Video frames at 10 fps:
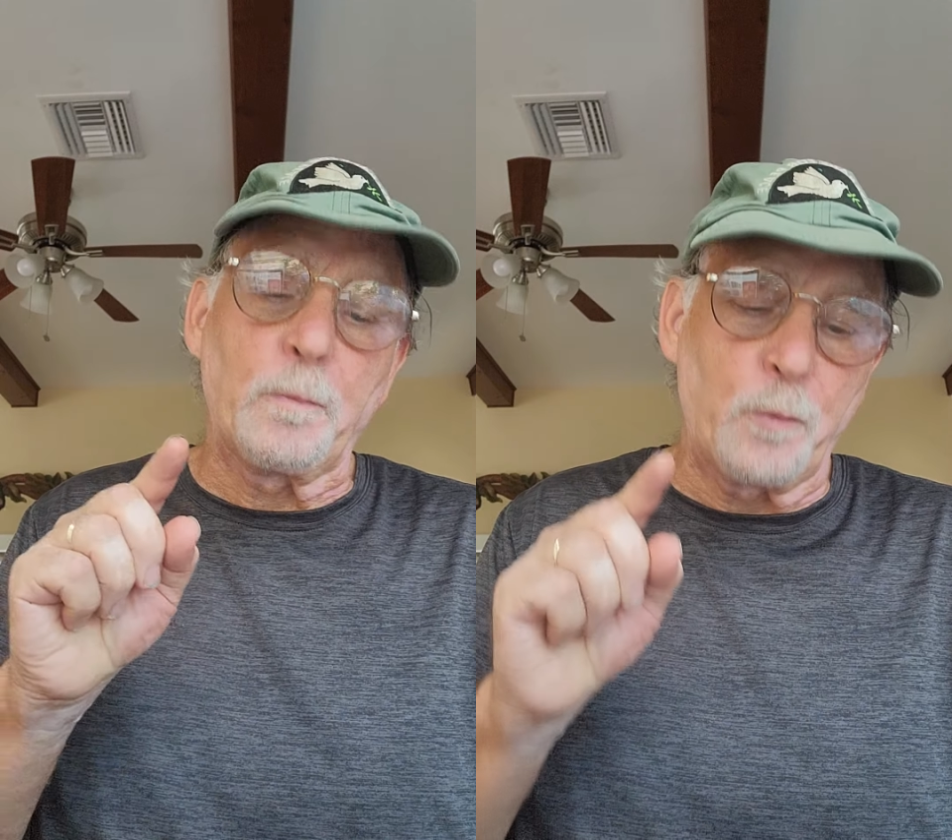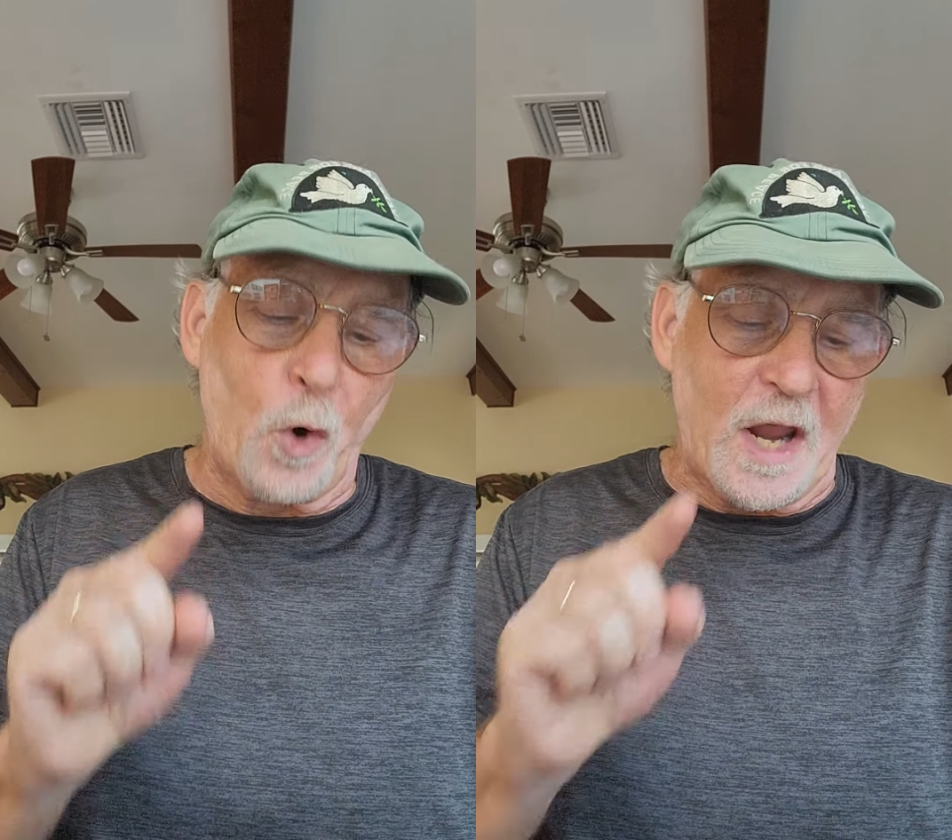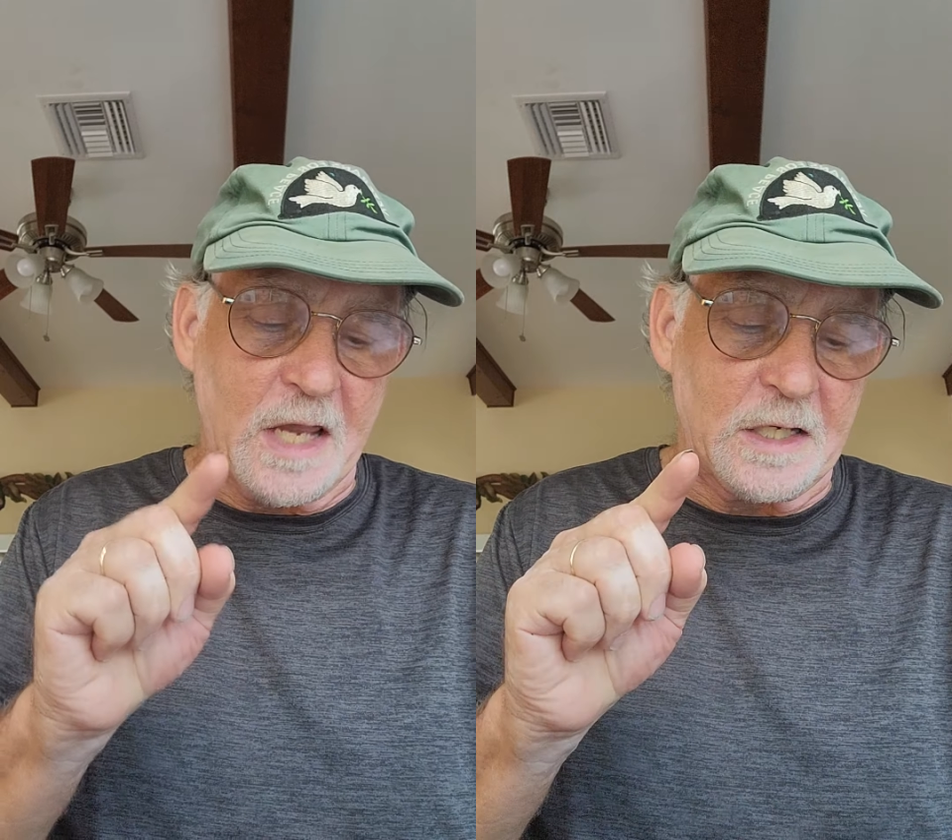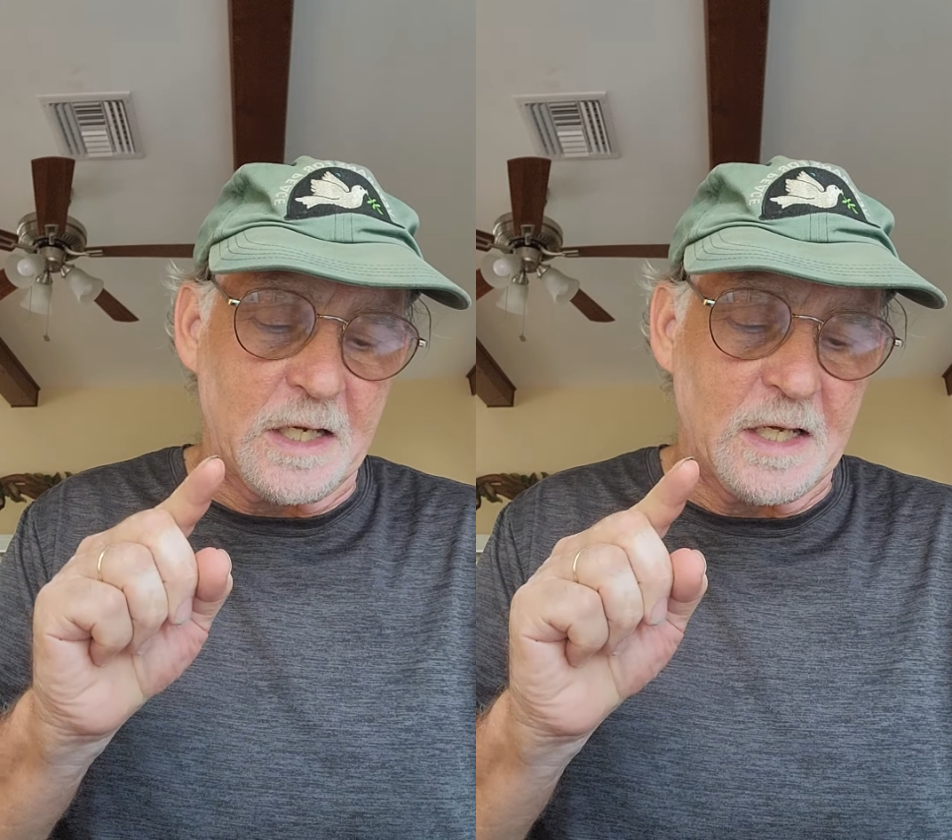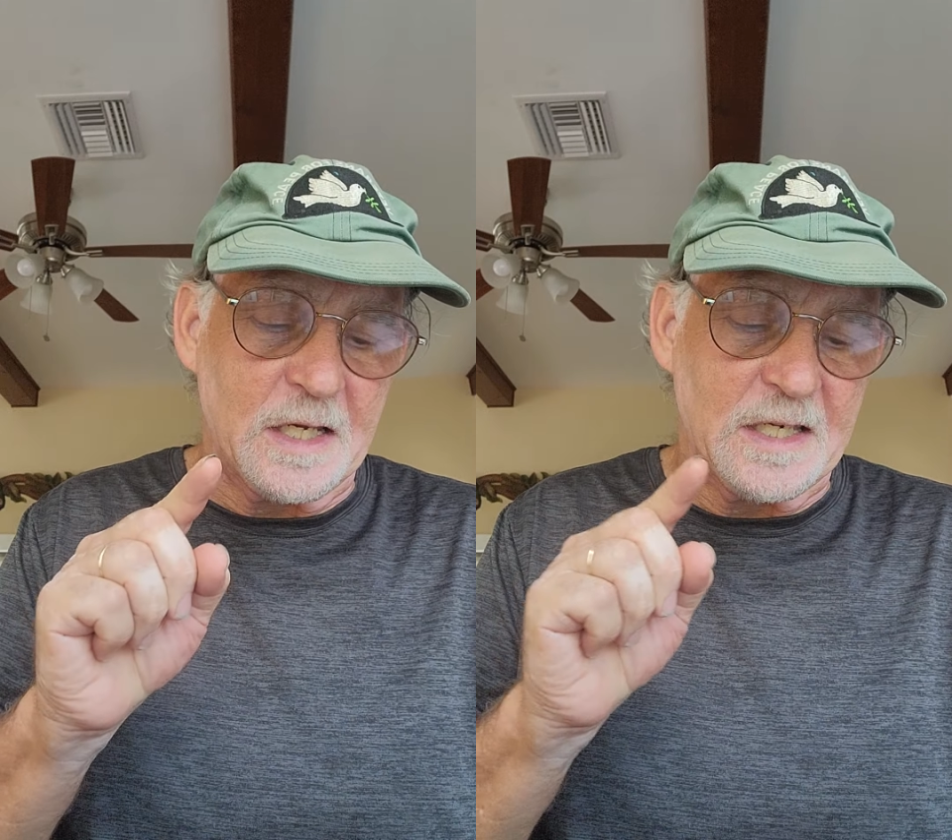
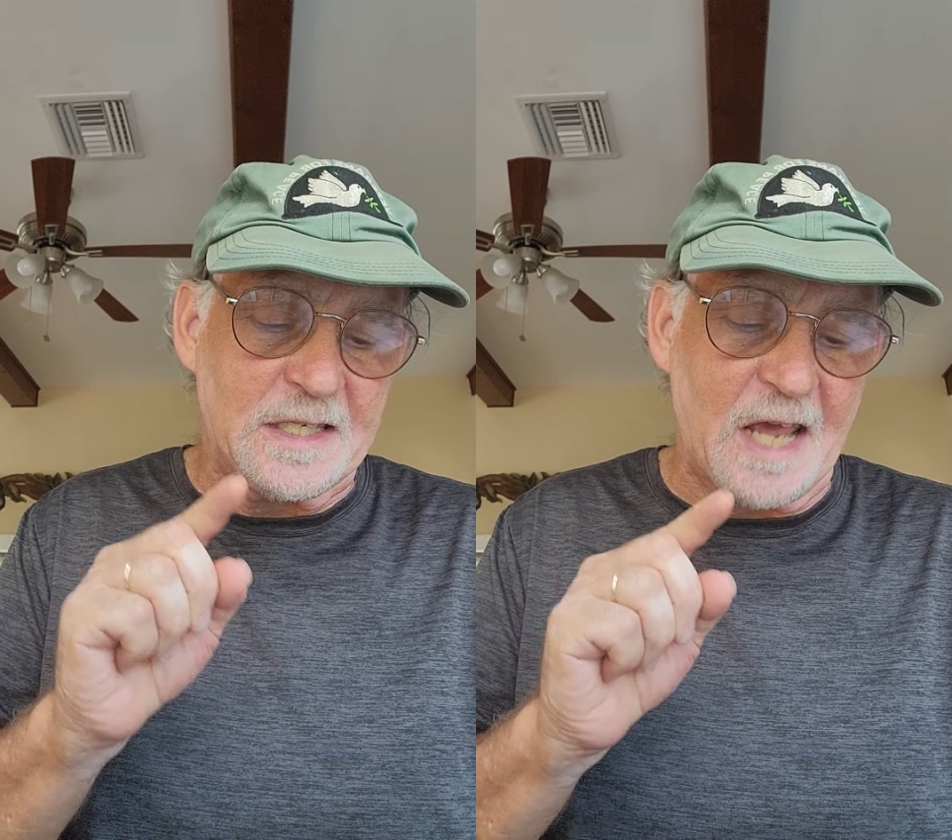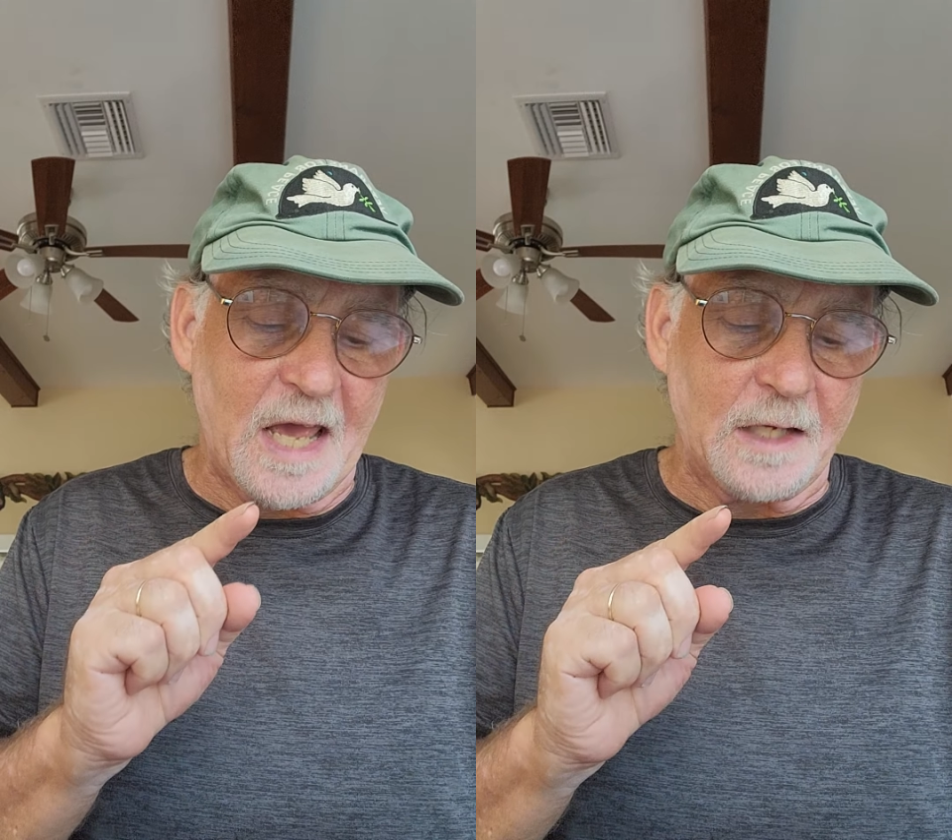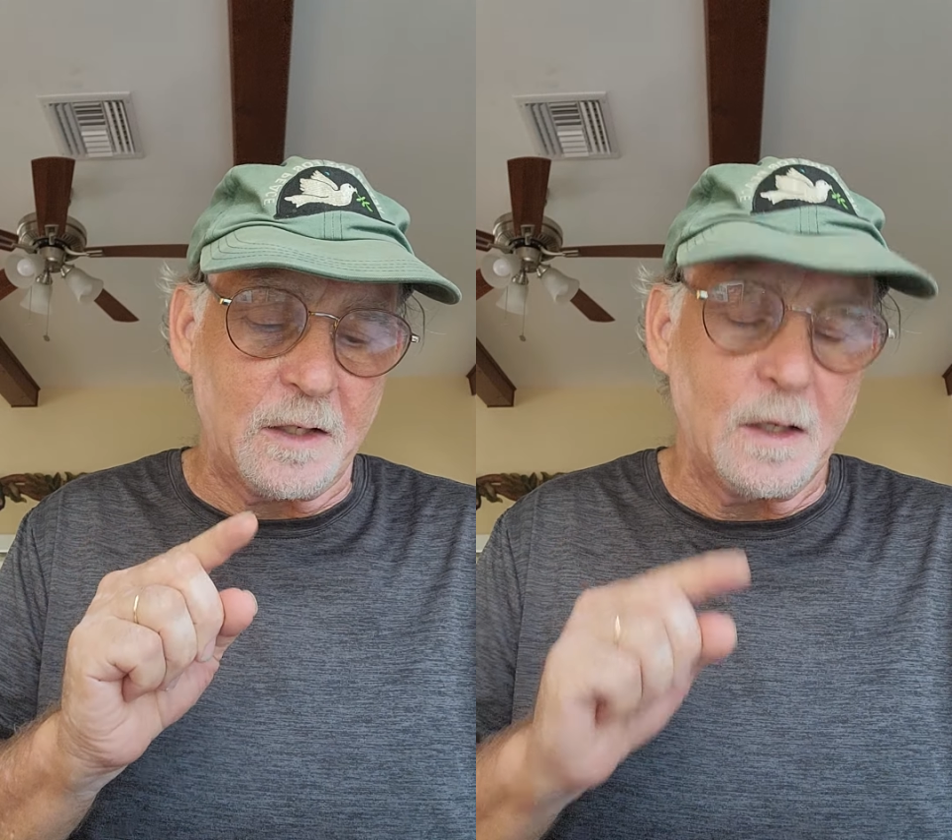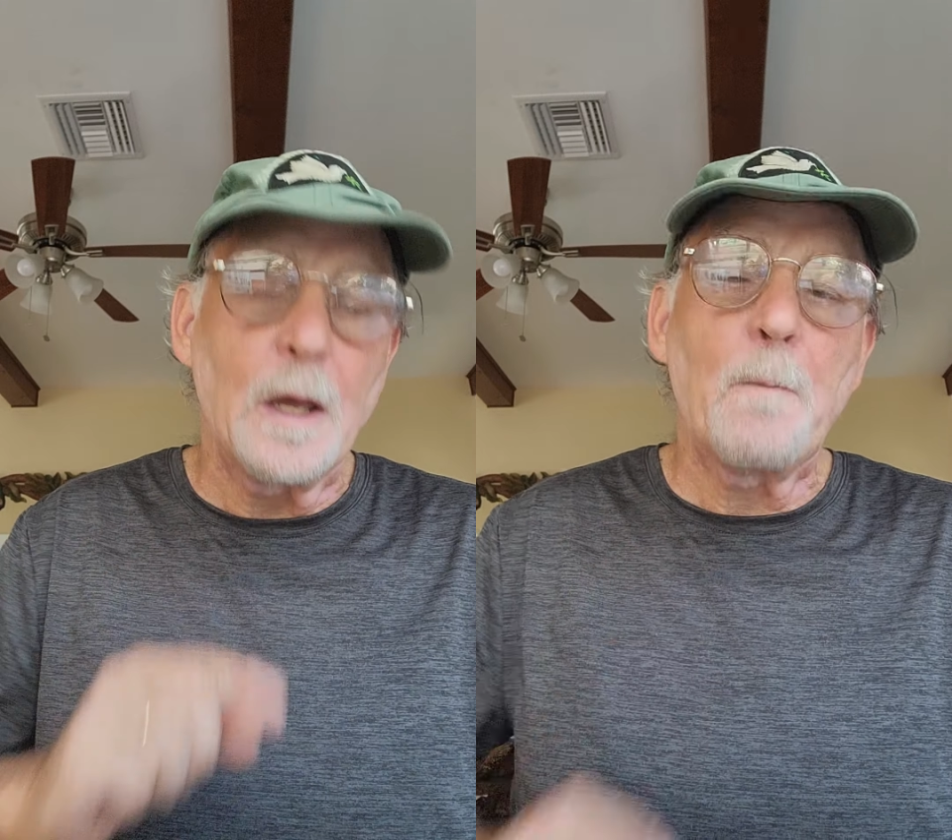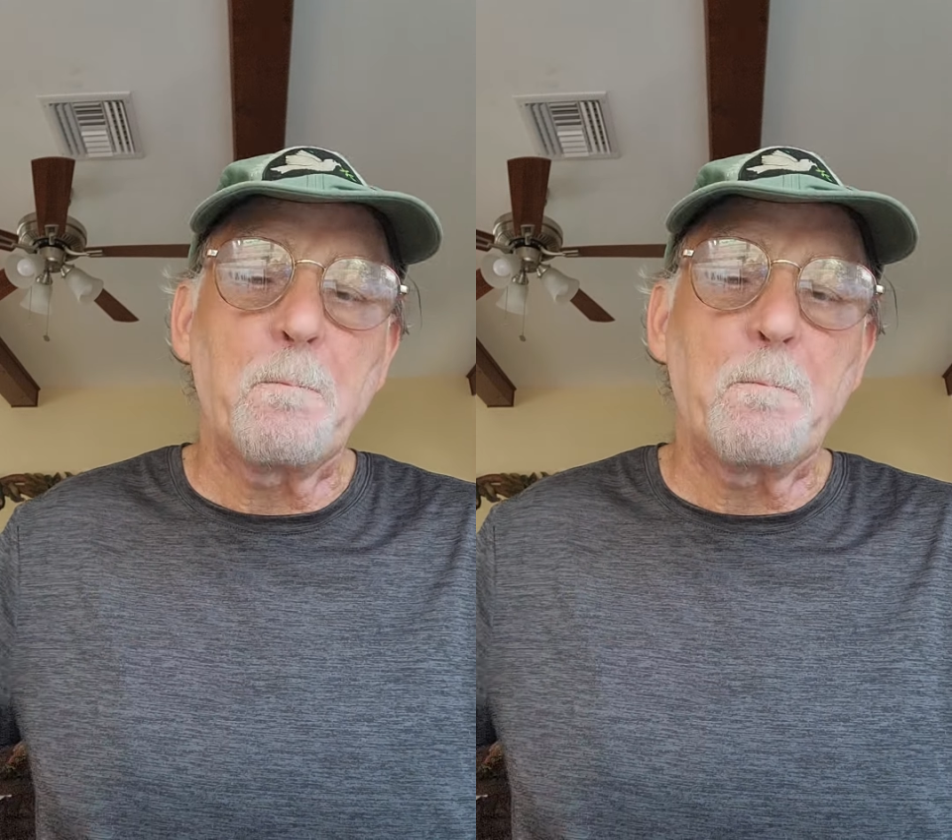brain dead